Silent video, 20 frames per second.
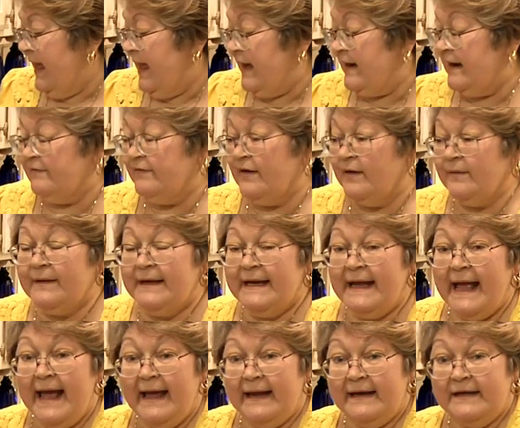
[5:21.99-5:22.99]
And I've
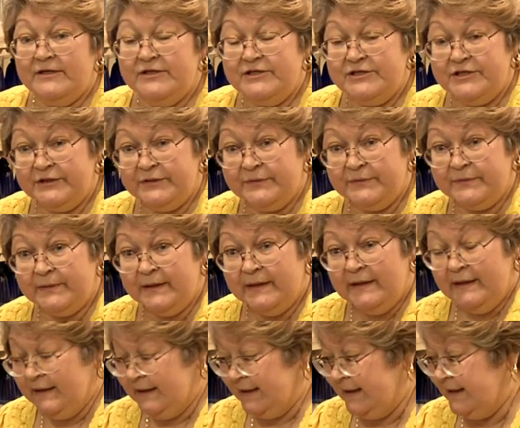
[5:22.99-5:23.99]
already added 2
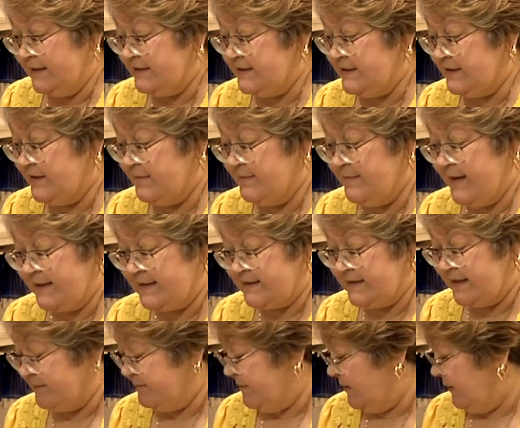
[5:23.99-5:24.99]
into the
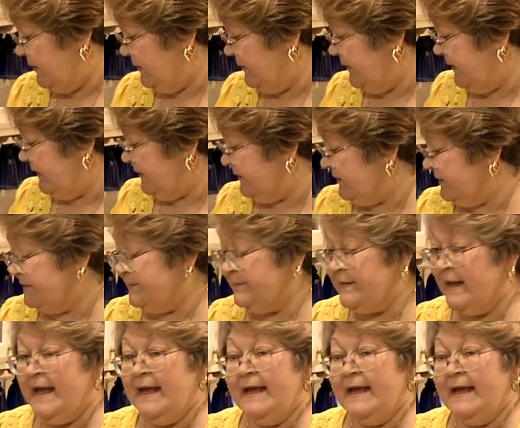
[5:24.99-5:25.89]
mixing bowl here,